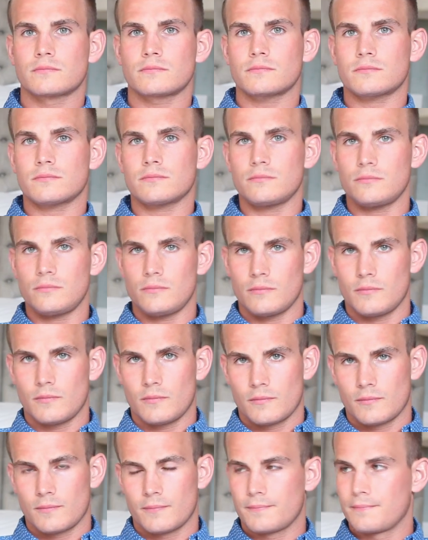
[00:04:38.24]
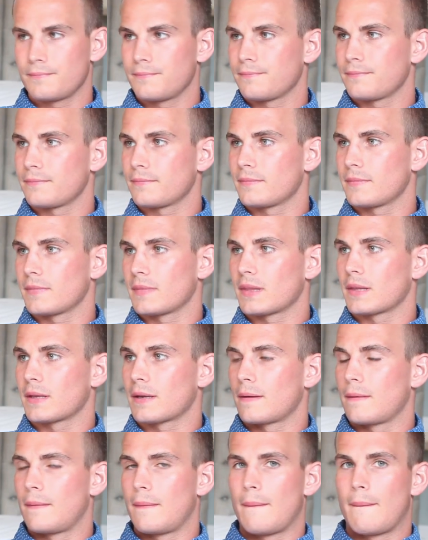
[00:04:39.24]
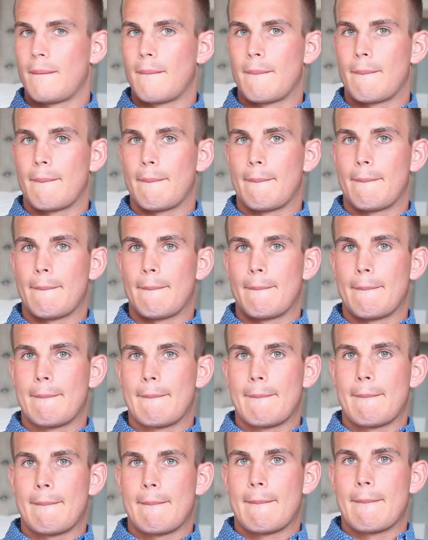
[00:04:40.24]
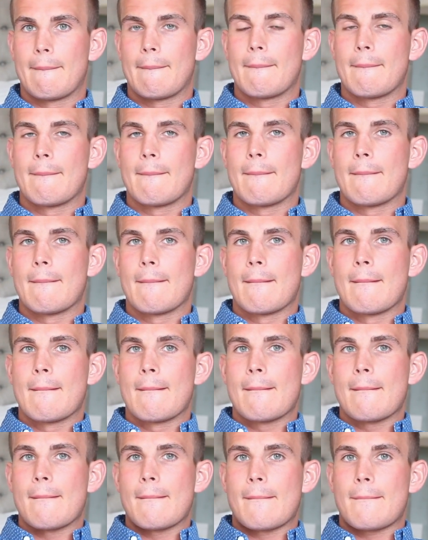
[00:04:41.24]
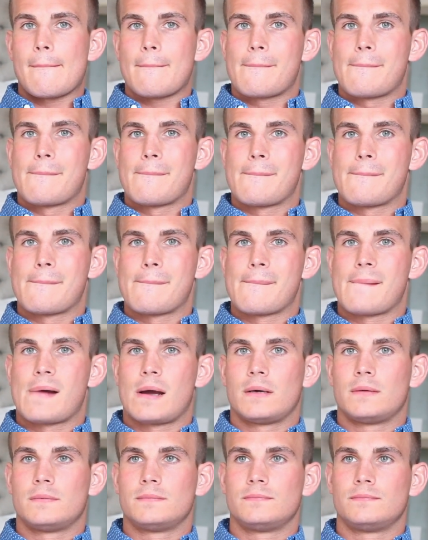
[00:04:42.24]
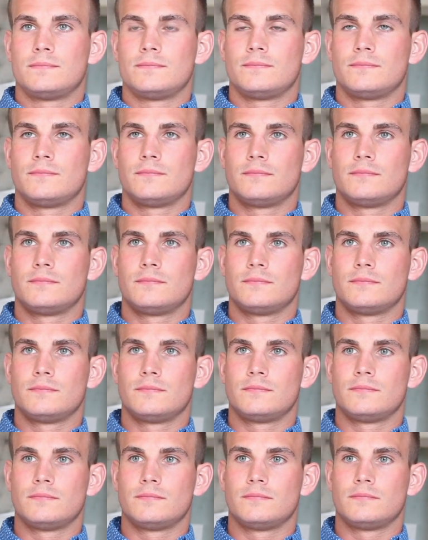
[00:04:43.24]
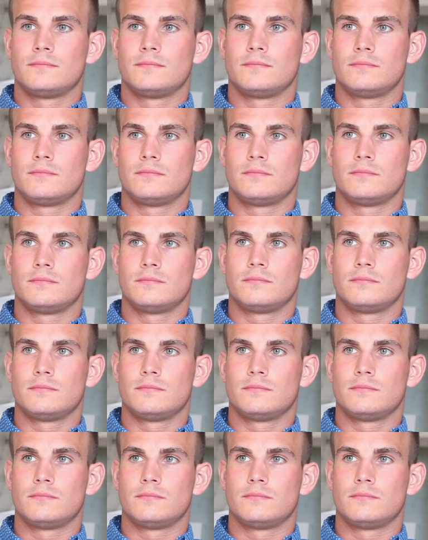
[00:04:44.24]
(silent)